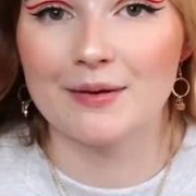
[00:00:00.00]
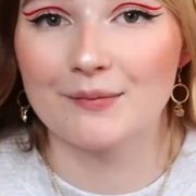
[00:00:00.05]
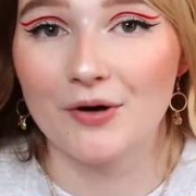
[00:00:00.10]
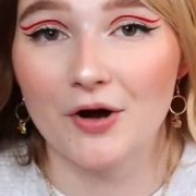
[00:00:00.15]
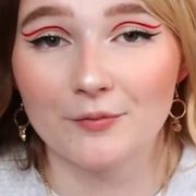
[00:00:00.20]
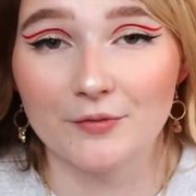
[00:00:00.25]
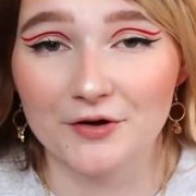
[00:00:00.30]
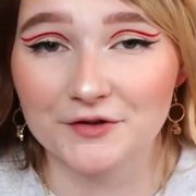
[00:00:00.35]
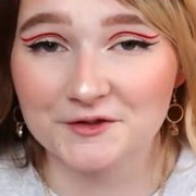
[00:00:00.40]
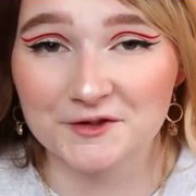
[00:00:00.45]
My
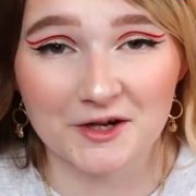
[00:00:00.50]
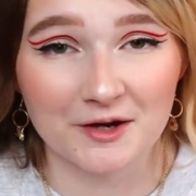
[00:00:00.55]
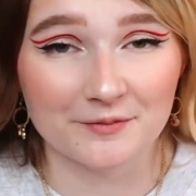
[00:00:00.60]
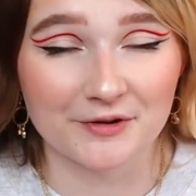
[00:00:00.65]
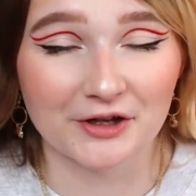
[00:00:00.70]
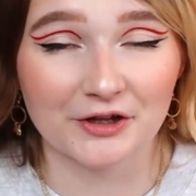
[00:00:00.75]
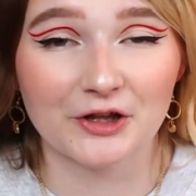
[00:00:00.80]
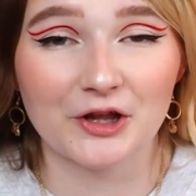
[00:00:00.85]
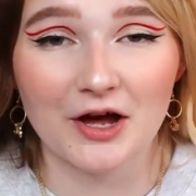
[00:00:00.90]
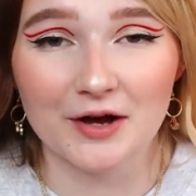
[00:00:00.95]
mom also got
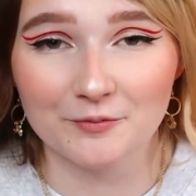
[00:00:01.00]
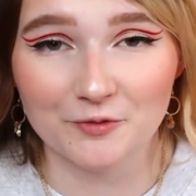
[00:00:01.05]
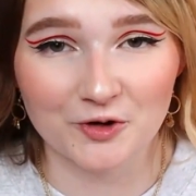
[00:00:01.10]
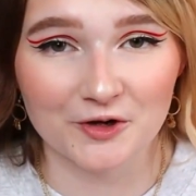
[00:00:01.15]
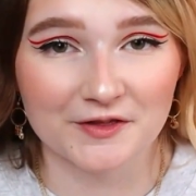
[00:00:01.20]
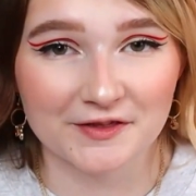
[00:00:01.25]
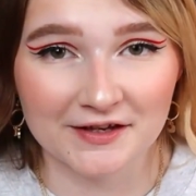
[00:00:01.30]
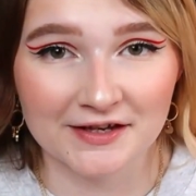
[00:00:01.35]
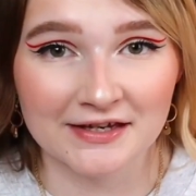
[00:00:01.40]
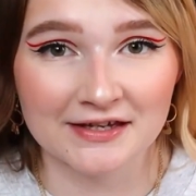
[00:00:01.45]
me a lot
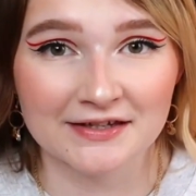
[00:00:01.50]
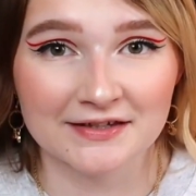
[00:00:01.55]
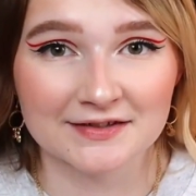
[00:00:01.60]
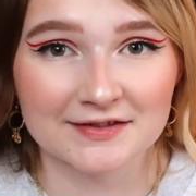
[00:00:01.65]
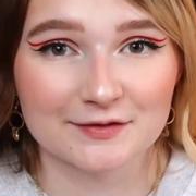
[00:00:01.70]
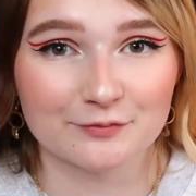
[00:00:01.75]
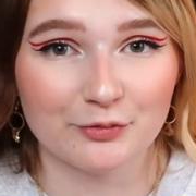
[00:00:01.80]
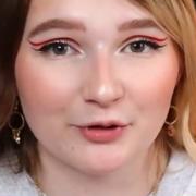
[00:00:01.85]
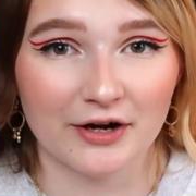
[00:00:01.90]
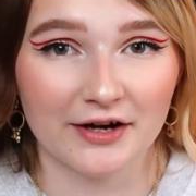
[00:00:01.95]
more
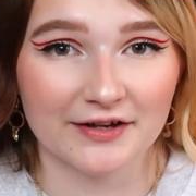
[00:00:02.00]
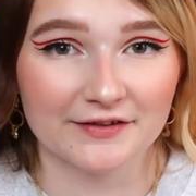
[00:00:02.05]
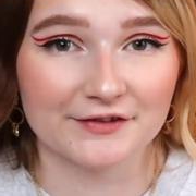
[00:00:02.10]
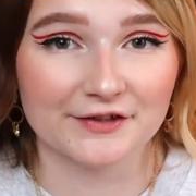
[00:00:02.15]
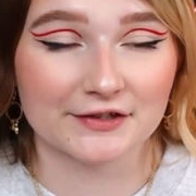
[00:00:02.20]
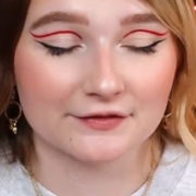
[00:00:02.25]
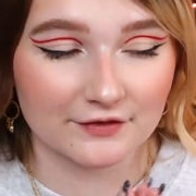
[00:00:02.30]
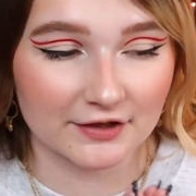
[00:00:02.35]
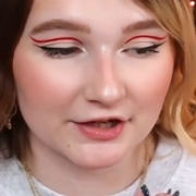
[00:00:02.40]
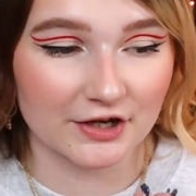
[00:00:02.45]
things, but
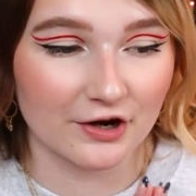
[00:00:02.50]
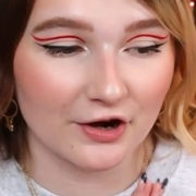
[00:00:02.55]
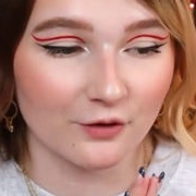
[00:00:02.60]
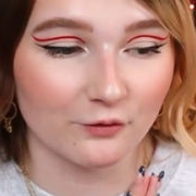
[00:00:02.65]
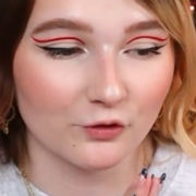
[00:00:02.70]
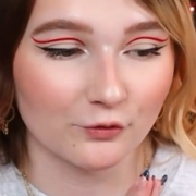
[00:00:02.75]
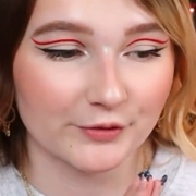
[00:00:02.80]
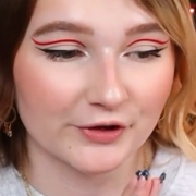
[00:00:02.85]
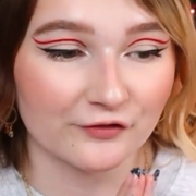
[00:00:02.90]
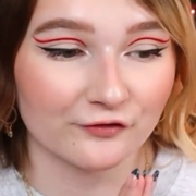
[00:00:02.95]
this video
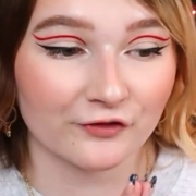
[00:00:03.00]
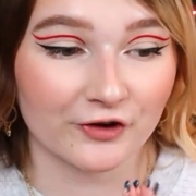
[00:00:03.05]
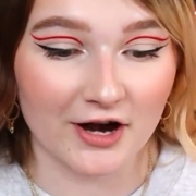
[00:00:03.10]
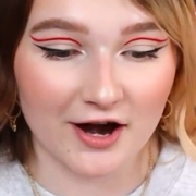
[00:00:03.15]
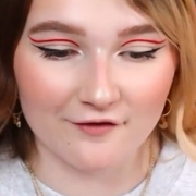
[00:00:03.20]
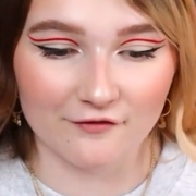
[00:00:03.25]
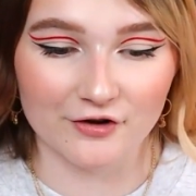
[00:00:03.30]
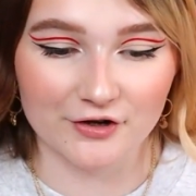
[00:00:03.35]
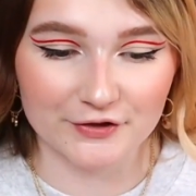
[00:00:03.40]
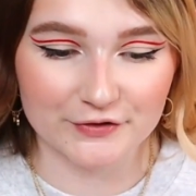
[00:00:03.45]
will be
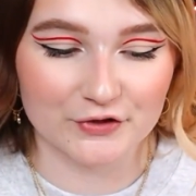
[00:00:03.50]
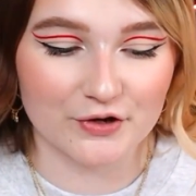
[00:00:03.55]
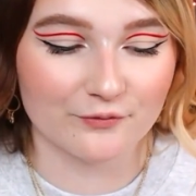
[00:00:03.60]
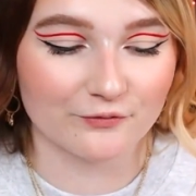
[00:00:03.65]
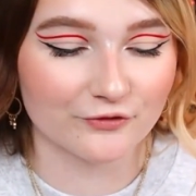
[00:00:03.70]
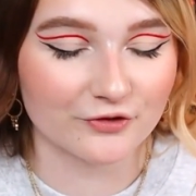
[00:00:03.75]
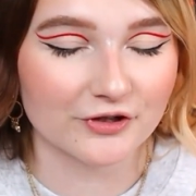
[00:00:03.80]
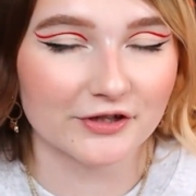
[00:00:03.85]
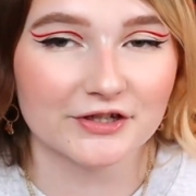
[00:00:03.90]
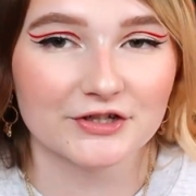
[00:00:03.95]
forever, so
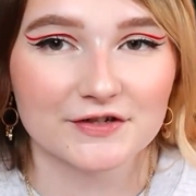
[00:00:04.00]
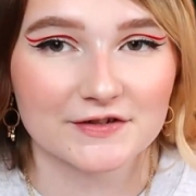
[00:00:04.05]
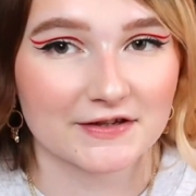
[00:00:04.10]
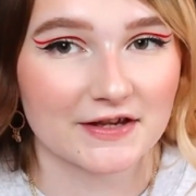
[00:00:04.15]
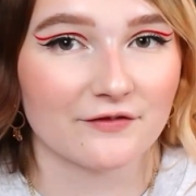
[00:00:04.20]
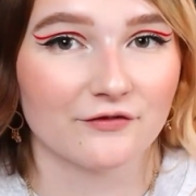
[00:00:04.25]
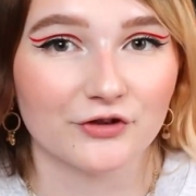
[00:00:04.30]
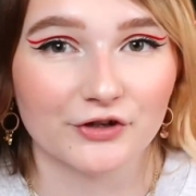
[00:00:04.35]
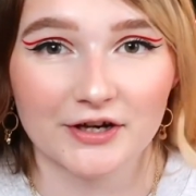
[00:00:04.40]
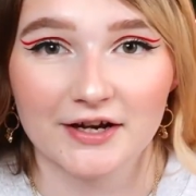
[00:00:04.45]
I'm really just
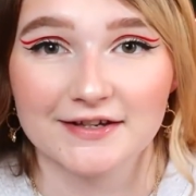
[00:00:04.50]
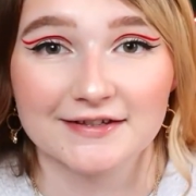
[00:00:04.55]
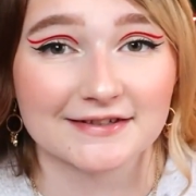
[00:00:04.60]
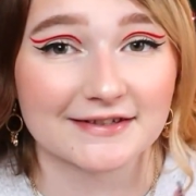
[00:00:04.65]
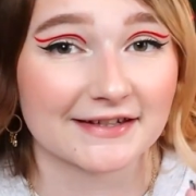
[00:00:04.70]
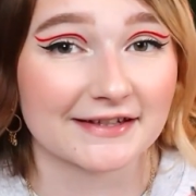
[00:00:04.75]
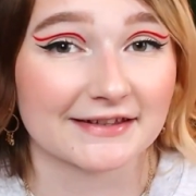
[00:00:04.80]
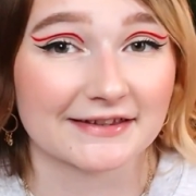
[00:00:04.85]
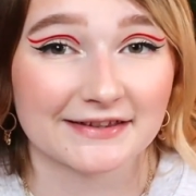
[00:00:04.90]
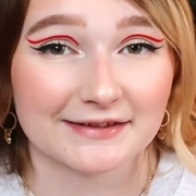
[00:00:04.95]
giving you guys
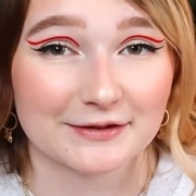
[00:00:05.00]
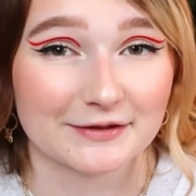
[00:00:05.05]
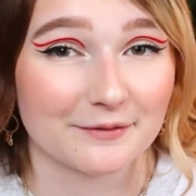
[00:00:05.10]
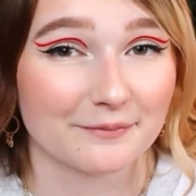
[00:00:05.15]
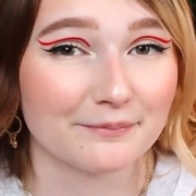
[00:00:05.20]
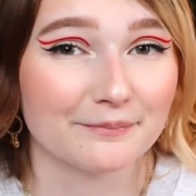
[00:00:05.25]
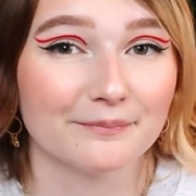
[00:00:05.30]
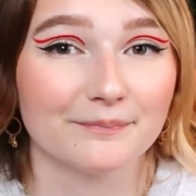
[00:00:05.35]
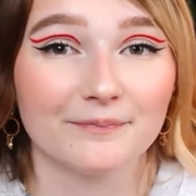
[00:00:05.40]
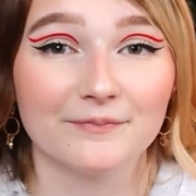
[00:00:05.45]
like
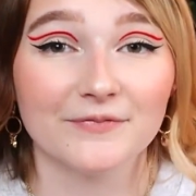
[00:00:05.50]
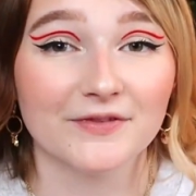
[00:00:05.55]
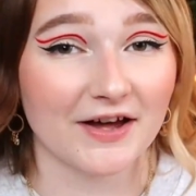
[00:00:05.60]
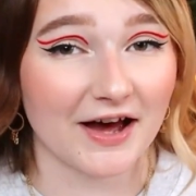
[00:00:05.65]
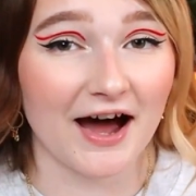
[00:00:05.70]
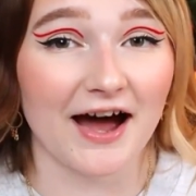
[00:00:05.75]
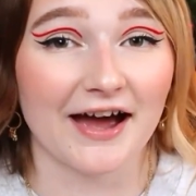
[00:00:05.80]
the, the